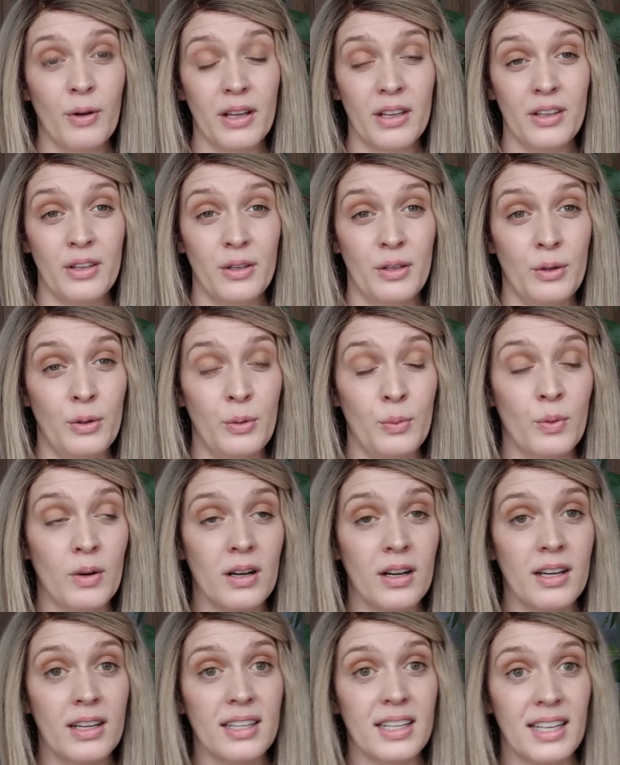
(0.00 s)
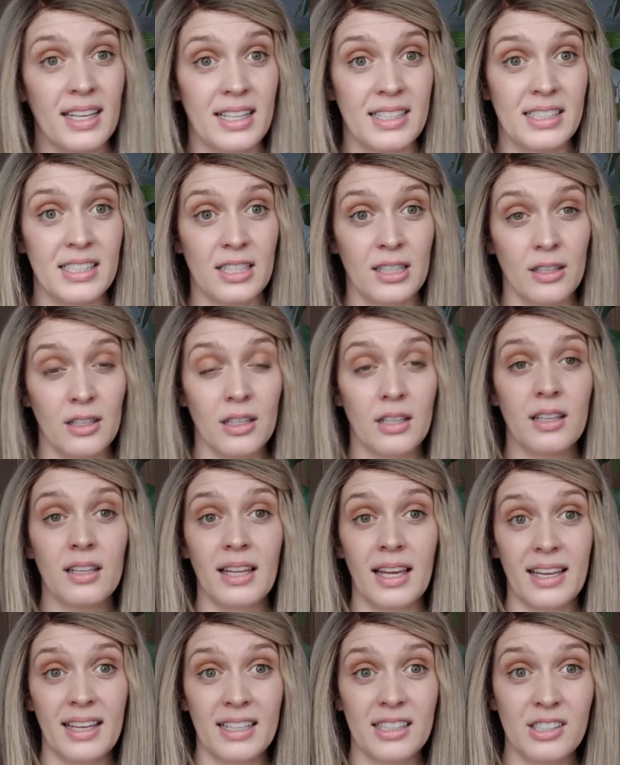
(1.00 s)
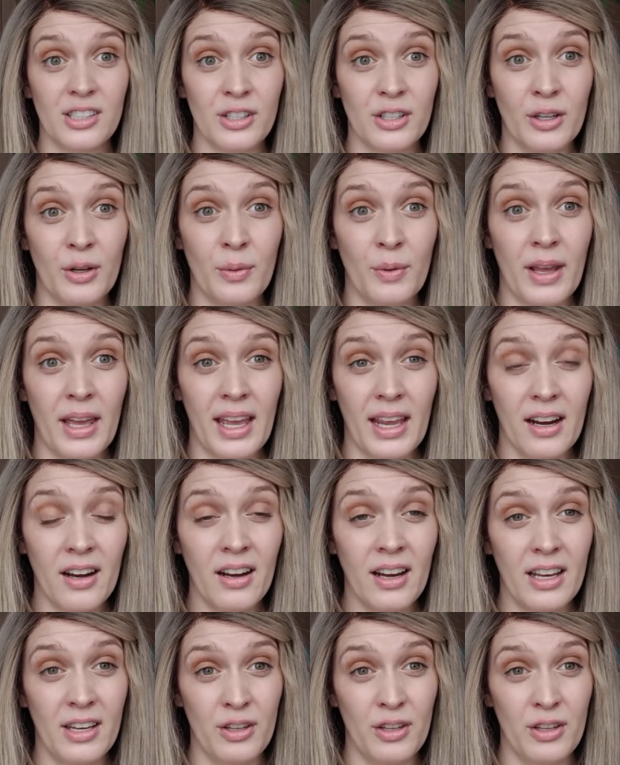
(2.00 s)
what you want is to look like it's your own hair,